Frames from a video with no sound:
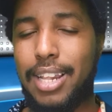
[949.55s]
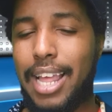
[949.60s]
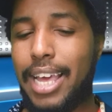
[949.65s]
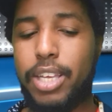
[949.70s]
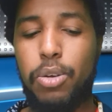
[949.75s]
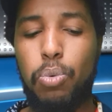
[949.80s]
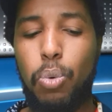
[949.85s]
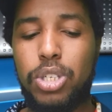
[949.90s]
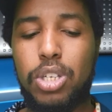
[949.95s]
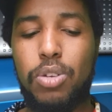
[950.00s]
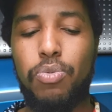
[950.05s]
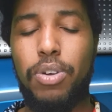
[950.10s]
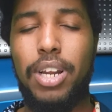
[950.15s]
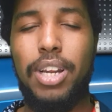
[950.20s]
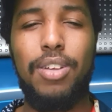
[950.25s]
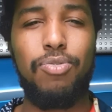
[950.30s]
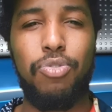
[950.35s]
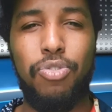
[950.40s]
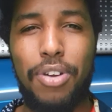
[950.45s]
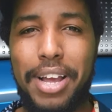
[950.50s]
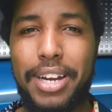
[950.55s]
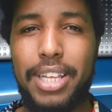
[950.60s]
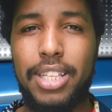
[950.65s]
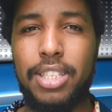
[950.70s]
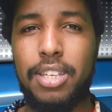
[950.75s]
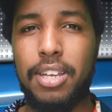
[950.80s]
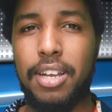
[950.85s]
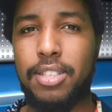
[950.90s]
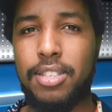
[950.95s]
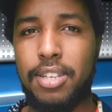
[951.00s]
Like he wasn't really ready
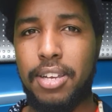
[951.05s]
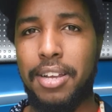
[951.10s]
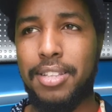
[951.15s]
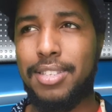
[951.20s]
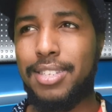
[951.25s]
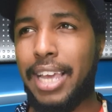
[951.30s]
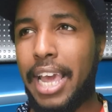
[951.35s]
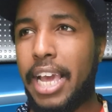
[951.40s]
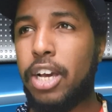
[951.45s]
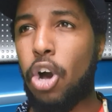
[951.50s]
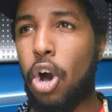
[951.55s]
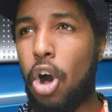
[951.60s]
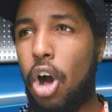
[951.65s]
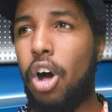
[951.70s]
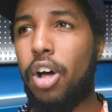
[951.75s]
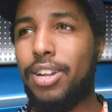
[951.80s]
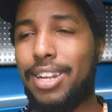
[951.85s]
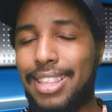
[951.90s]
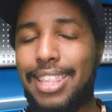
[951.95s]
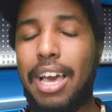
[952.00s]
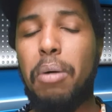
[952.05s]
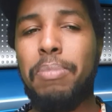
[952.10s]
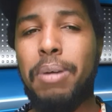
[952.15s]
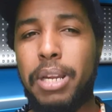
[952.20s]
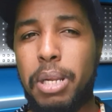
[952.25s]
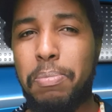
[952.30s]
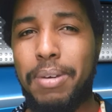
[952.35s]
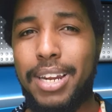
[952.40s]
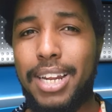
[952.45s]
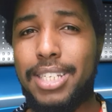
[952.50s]
to take on that
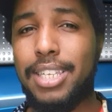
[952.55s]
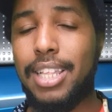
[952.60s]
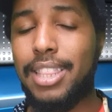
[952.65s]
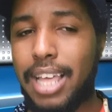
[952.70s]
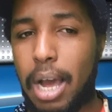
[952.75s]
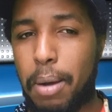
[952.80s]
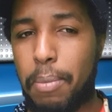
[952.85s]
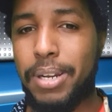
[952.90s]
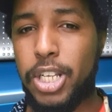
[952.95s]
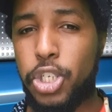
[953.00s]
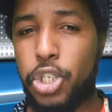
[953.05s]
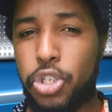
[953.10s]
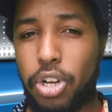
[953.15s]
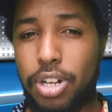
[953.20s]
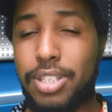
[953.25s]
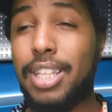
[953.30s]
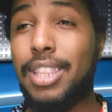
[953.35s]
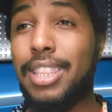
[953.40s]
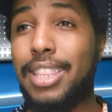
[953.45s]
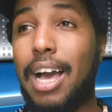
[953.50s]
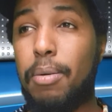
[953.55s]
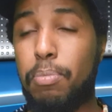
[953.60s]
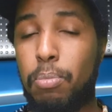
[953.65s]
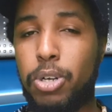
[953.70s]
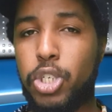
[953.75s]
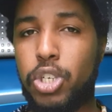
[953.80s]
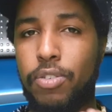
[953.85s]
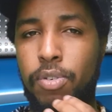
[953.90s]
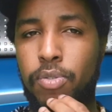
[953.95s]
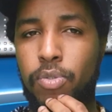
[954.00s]
many minutes and that many shots and that
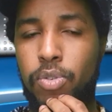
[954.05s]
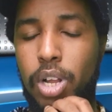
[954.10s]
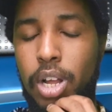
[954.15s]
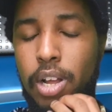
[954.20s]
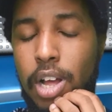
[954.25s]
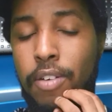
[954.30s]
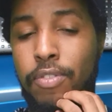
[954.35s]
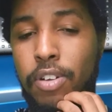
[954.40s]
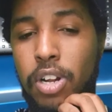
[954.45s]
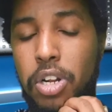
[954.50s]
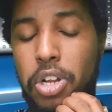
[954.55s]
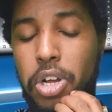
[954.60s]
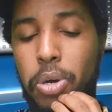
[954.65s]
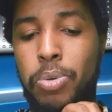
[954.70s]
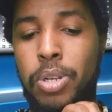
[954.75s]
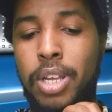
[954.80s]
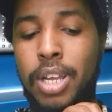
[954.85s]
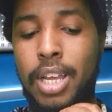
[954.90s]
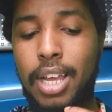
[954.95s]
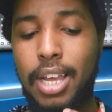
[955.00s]
much of a load.